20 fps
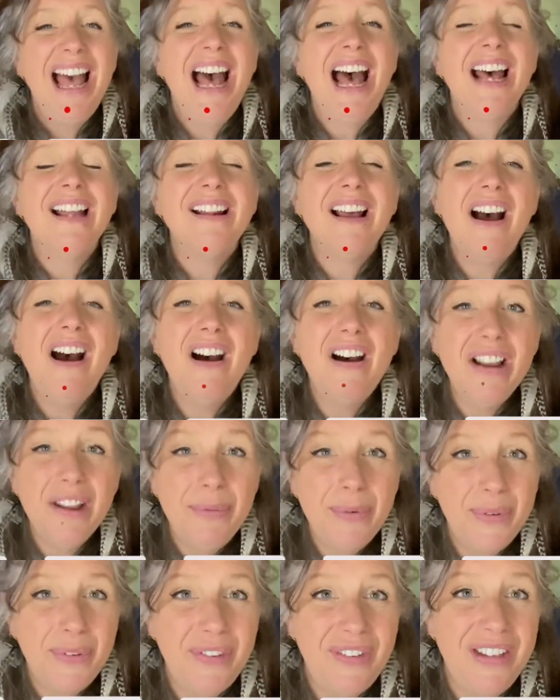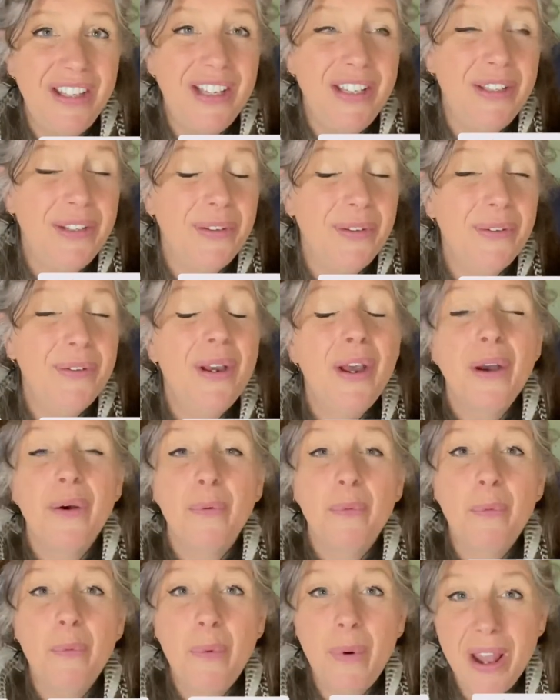And I will see you
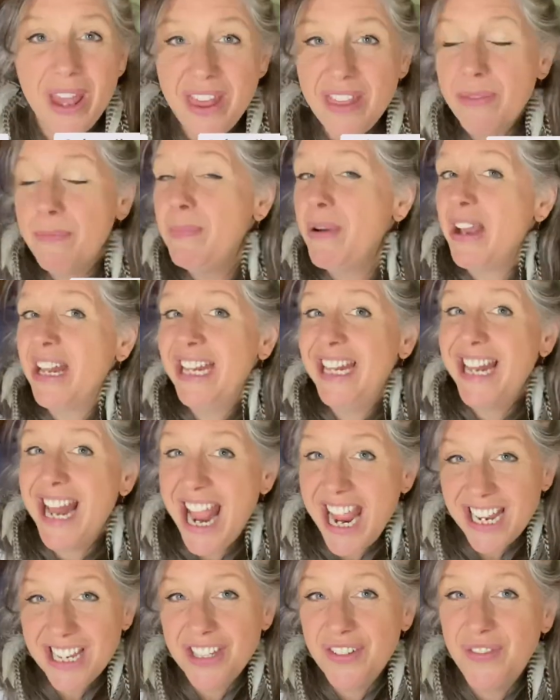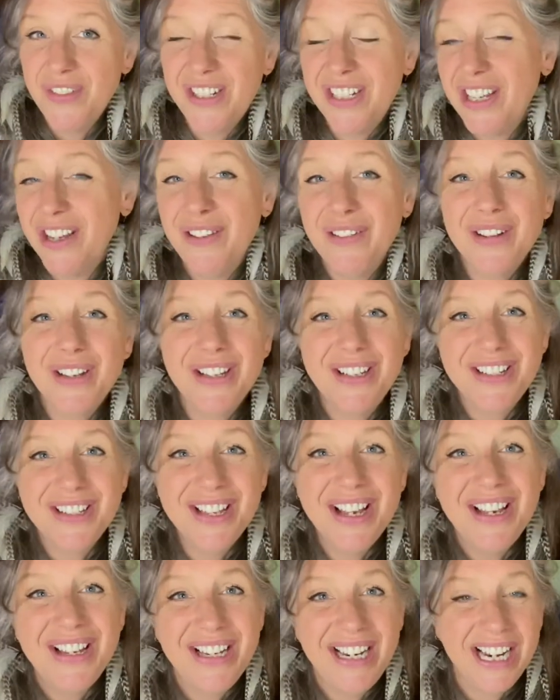with my next video
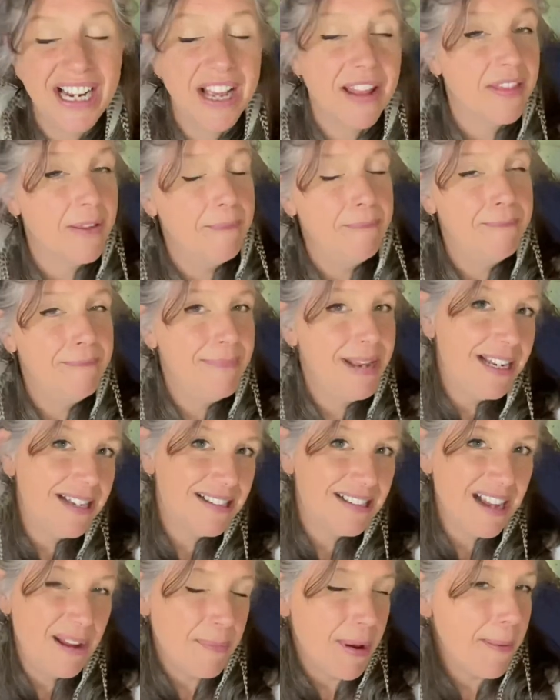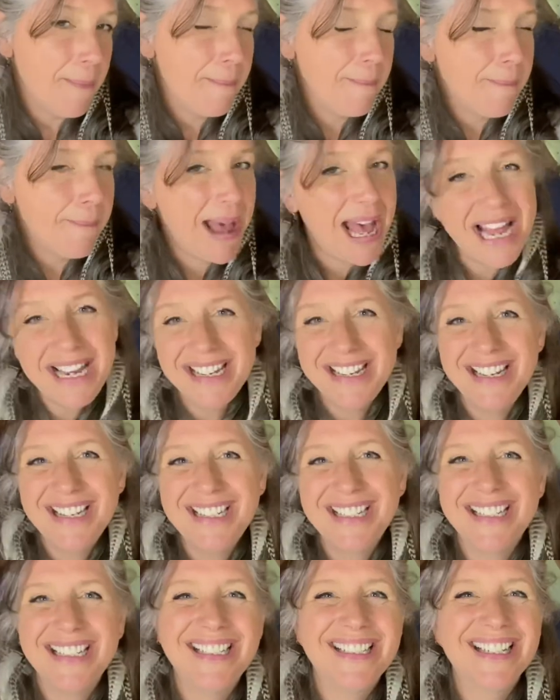concerning the Midsummer
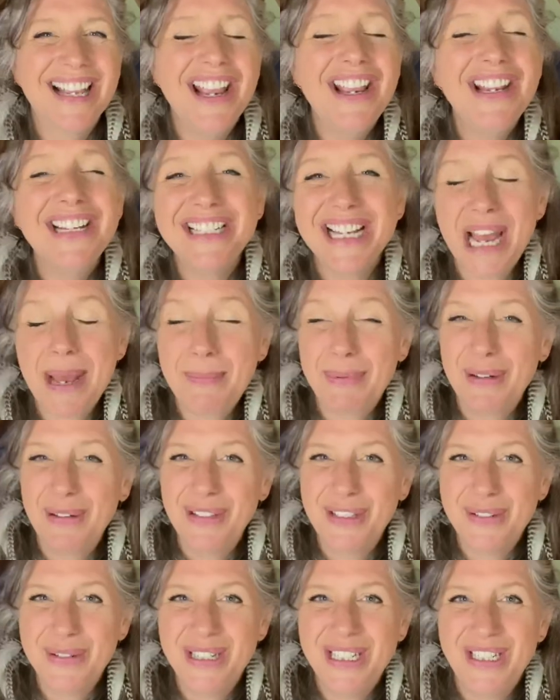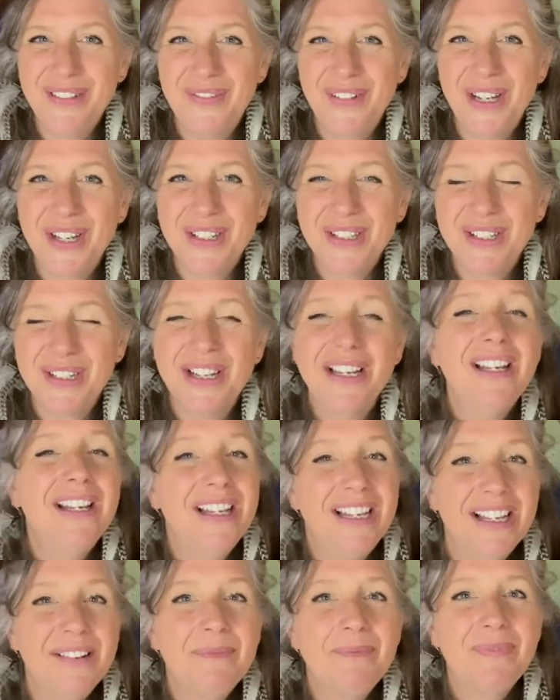Madness that's going to happen on the 21st
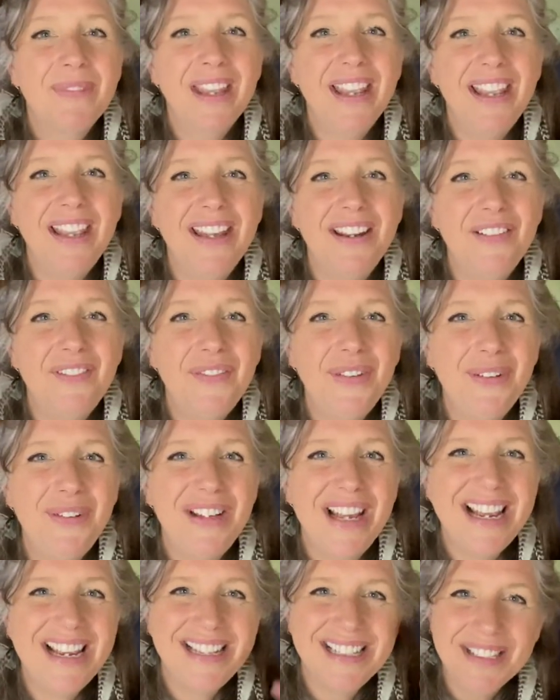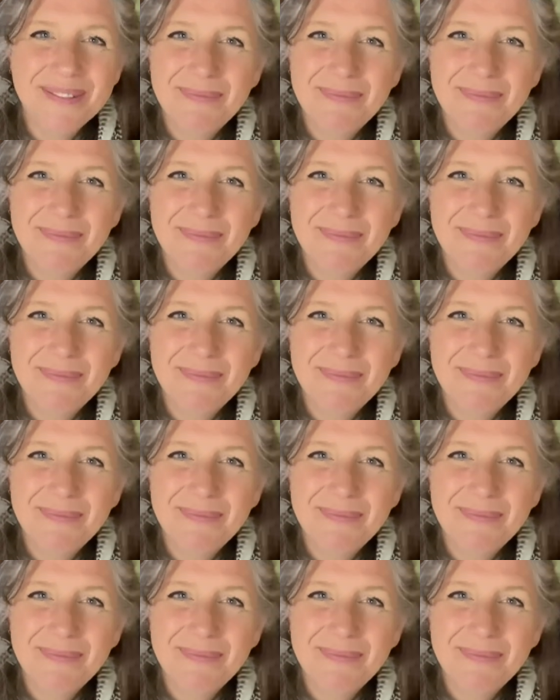in a few days.